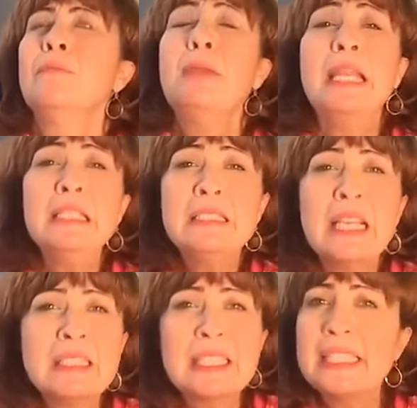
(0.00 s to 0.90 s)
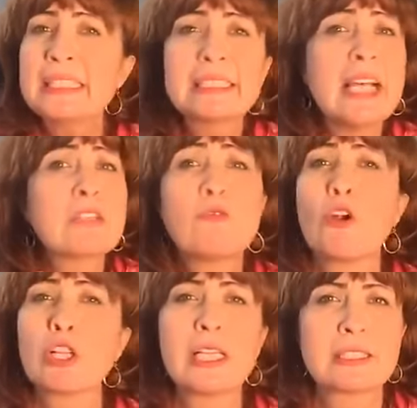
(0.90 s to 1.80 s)
Being nothing is not
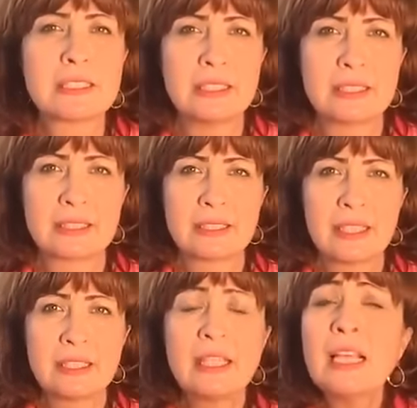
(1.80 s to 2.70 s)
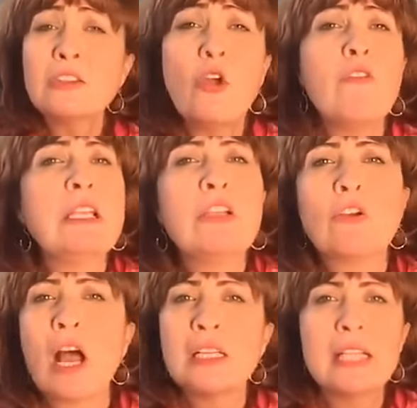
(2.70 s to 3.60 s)
worthlessness, not knowing
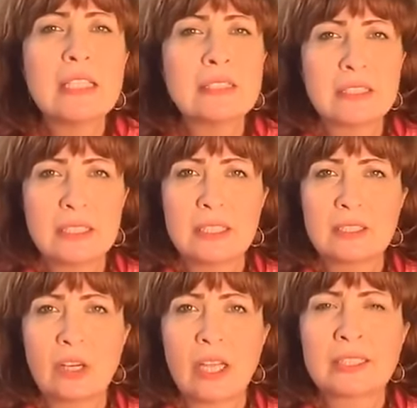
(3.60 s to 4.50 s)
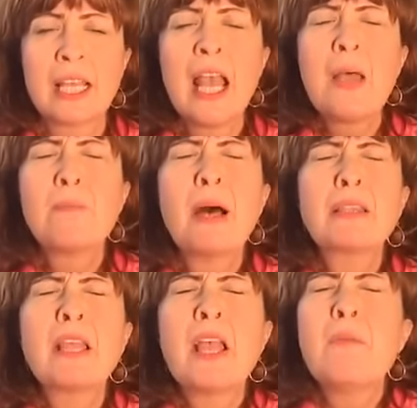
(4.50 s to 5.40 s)
your identity in Christ,
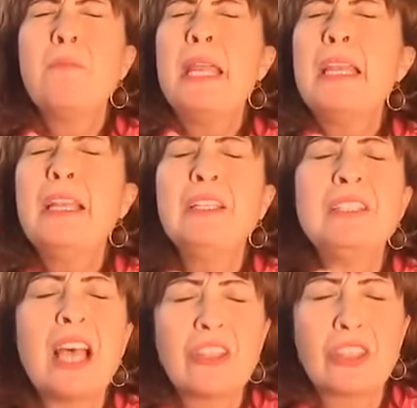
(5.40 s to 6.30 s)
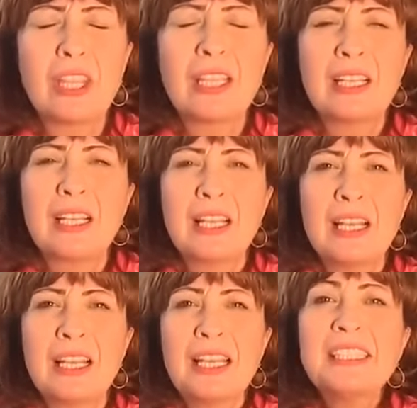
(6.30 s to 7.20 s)
but being nothing
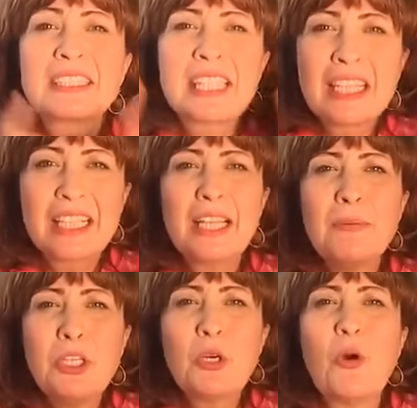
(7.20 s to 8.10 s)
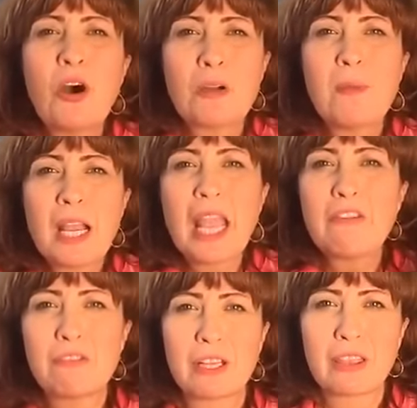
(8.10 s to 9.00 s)
is telling him you are my
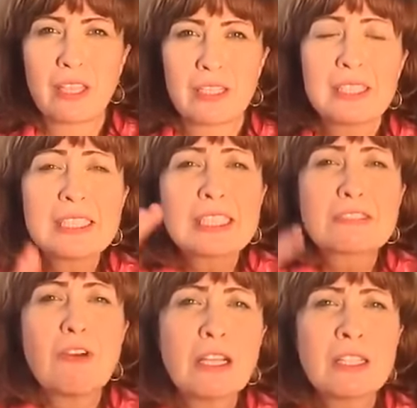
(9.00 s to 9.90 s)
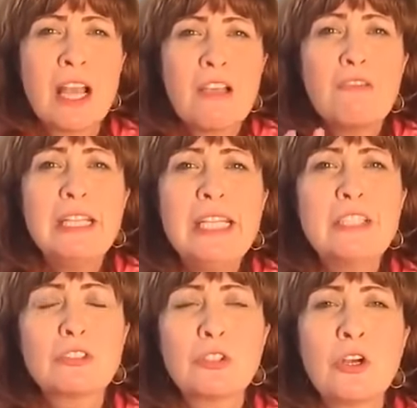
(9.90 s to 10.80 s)
everything. This is what we
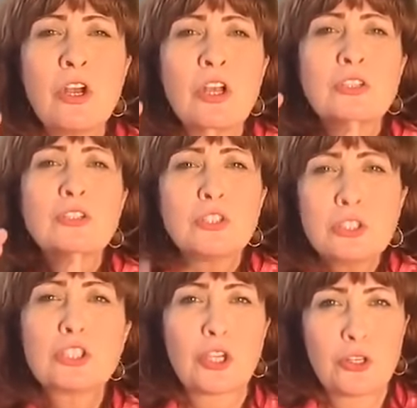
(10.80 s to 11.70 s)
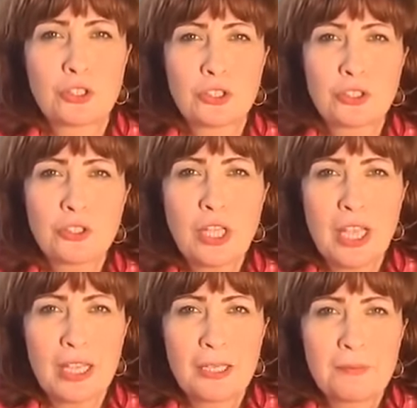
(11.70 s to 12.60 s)
need to do, church,
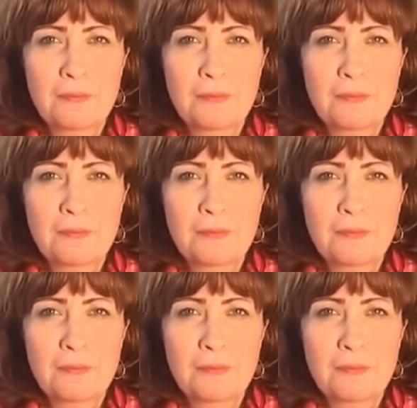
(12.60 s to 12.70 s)
today.